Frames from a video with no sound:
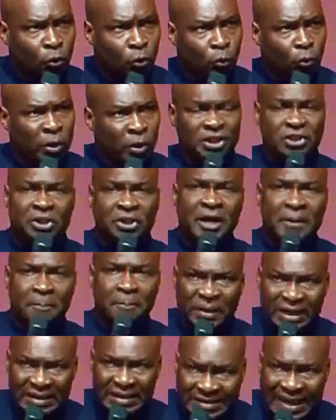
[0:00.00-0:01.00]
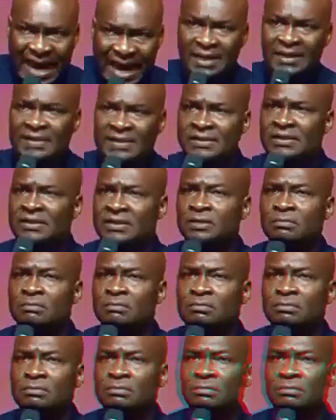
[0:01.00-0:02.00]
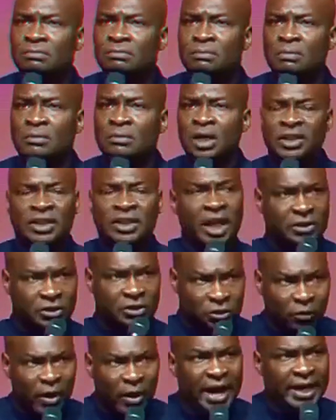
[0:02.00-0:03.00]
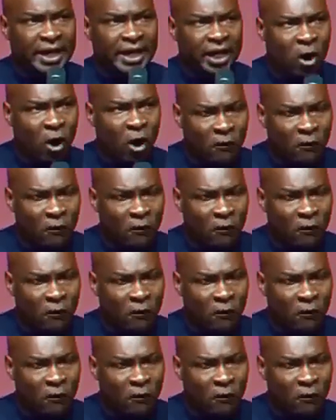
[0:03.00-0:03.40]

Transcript: which represents the training of